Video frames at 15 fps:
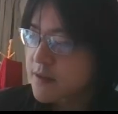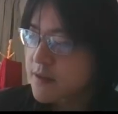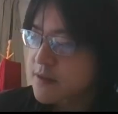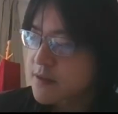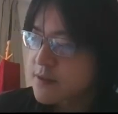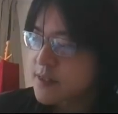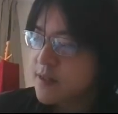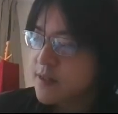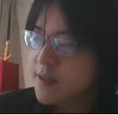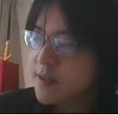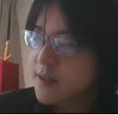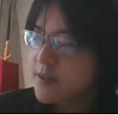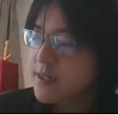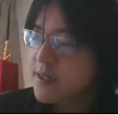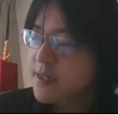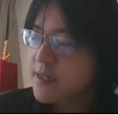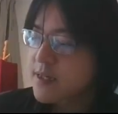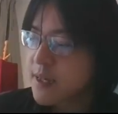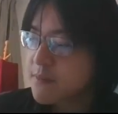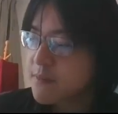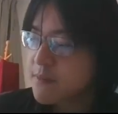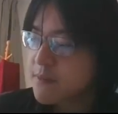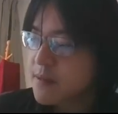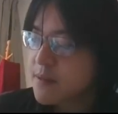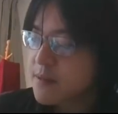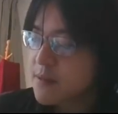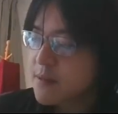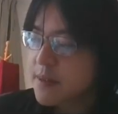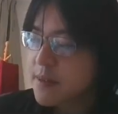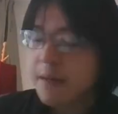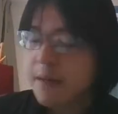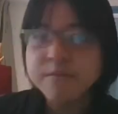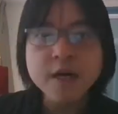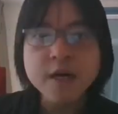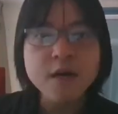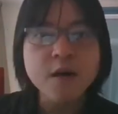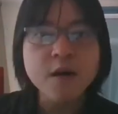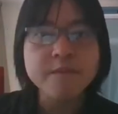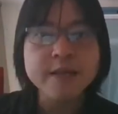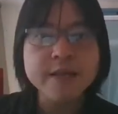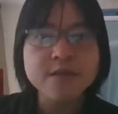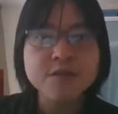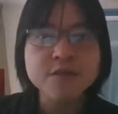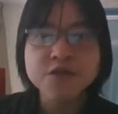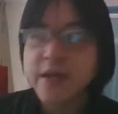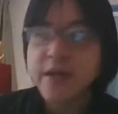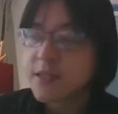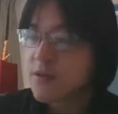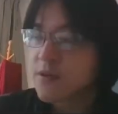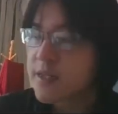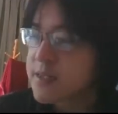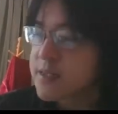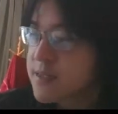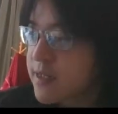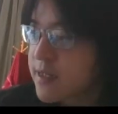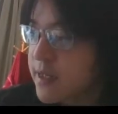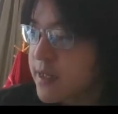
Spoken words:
see, the same number complex conjugate. So this is the